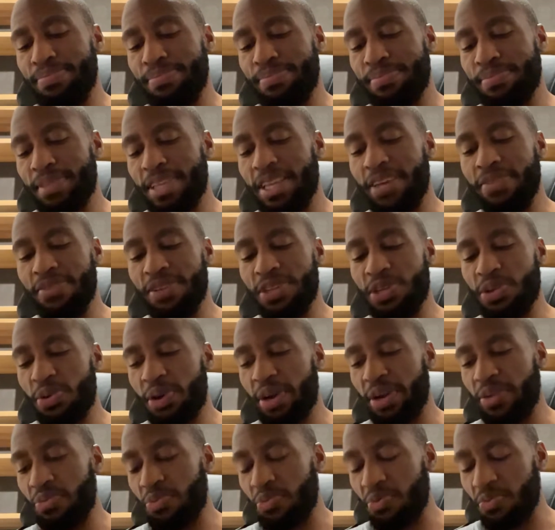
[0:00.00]
even
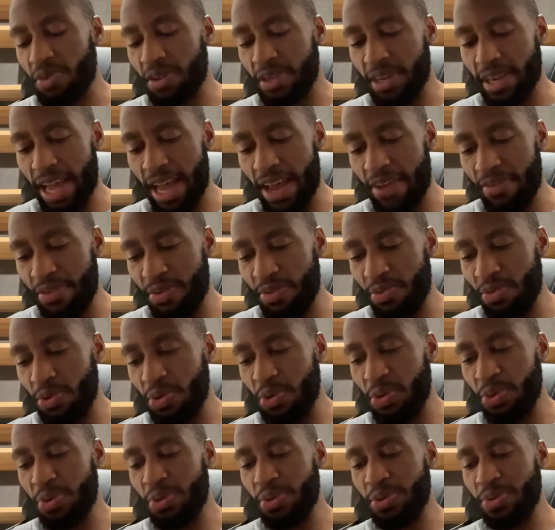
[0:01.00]
during heavy
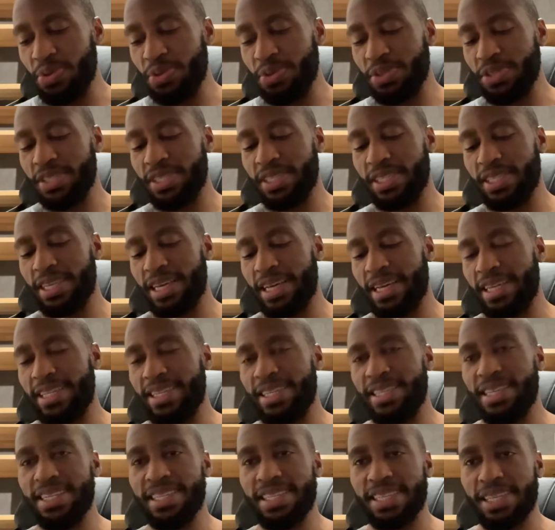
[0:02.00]
rolls, like,
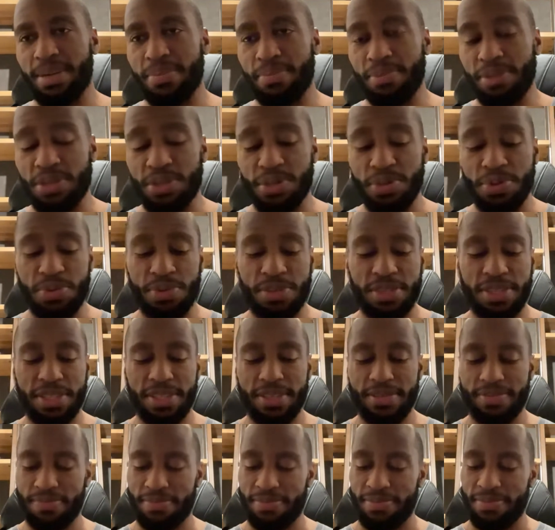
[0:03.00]
it doesn't come loose.
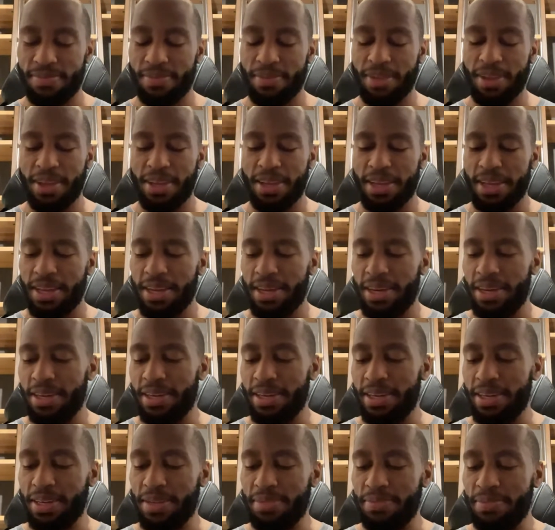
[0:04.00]

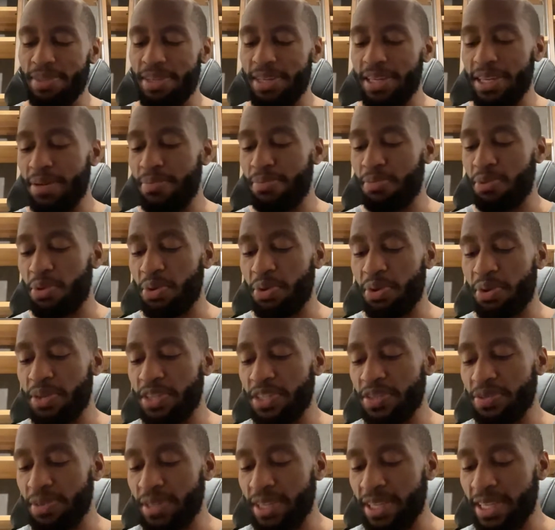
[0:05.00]
The embroidery
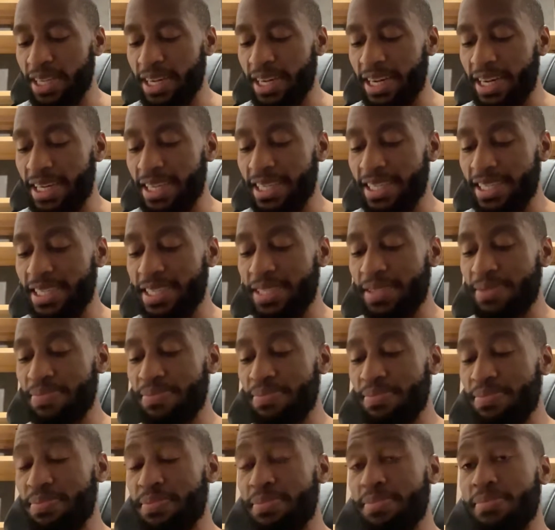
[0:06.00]
is really nice.
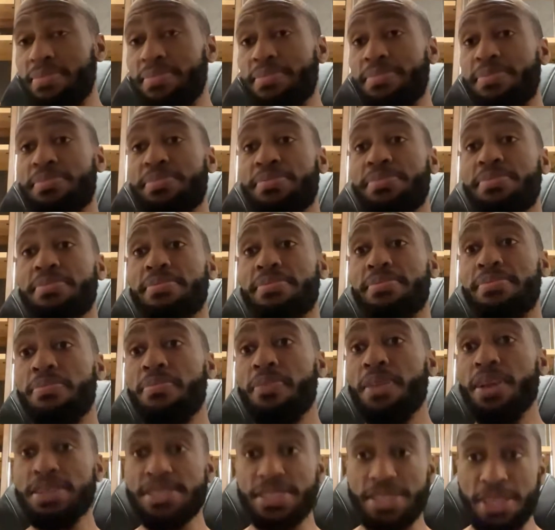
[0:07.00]

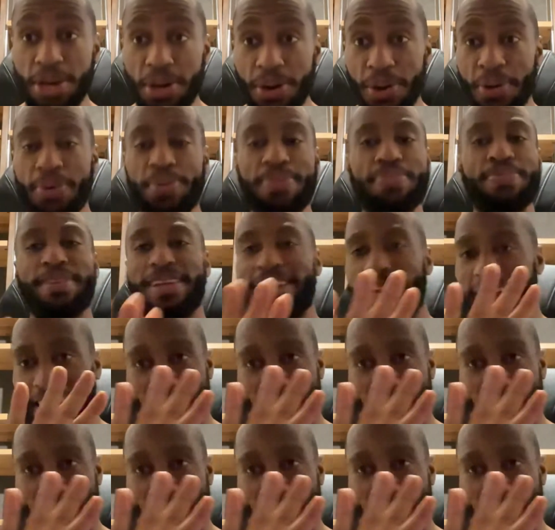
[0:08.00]
So I